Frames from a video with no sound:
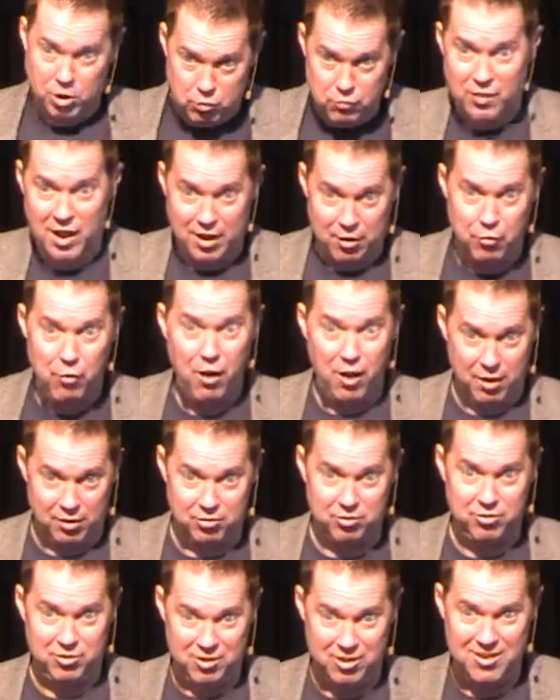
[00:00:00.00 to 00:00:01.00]
you've got
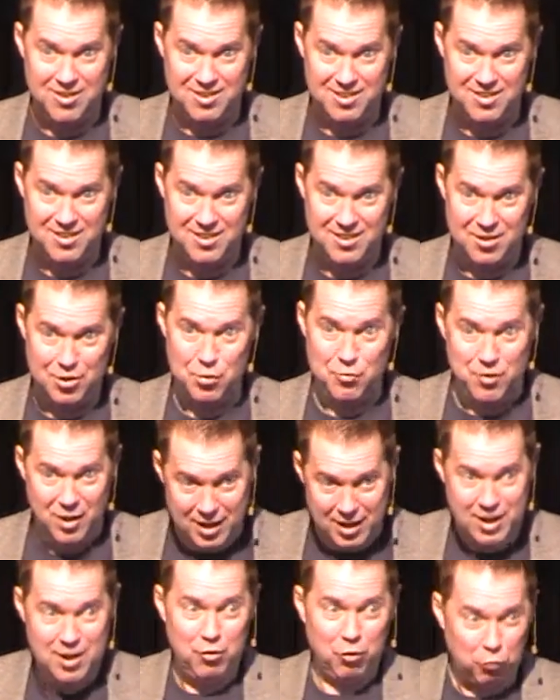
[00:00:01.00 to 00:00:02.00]
Christ. You've
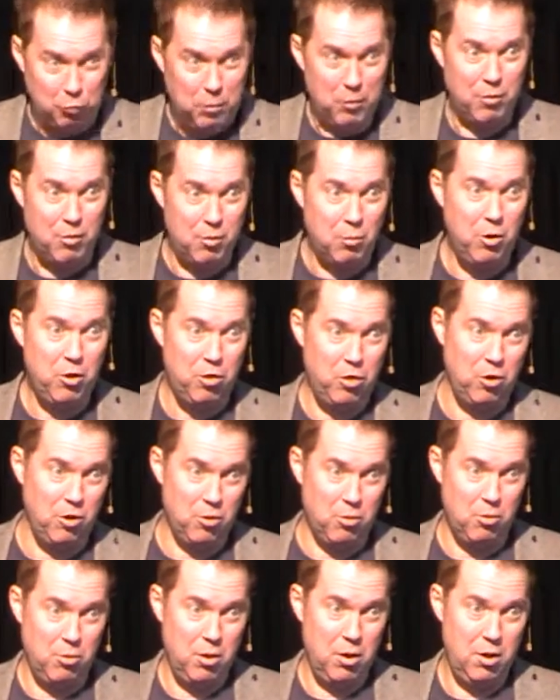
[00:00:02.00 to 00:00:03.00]
got his Spirit with
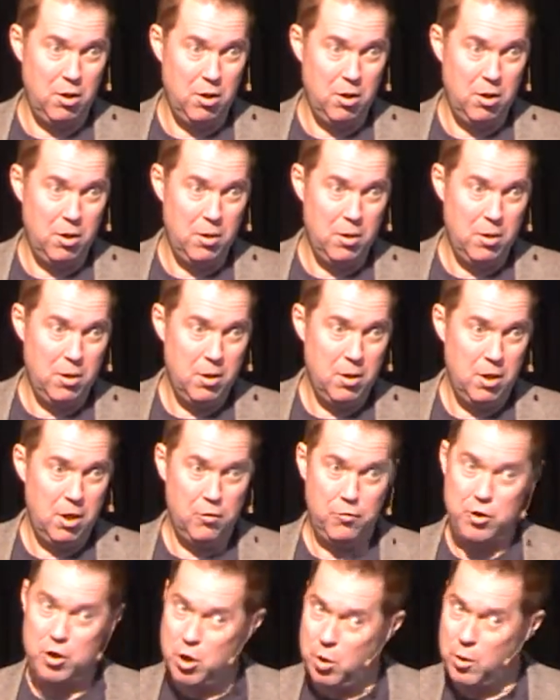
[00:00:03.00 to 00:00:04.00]
you.
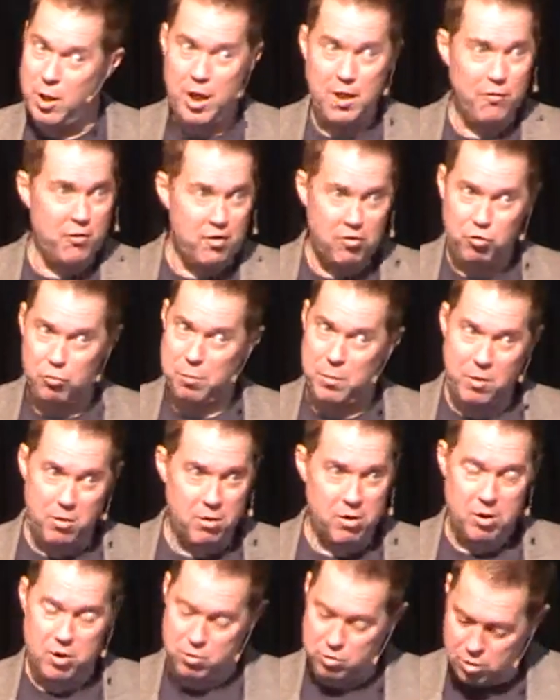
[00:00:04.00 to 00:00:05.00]
If you don't have his
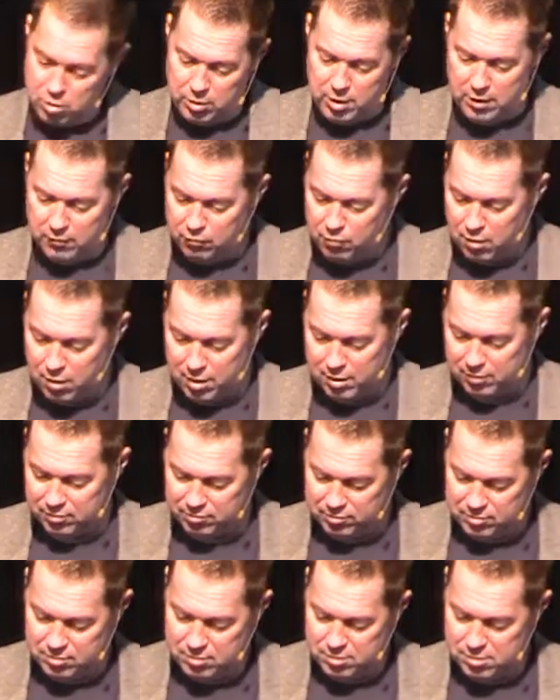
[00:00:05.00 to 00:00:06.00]
Spirit, you don't have Christ.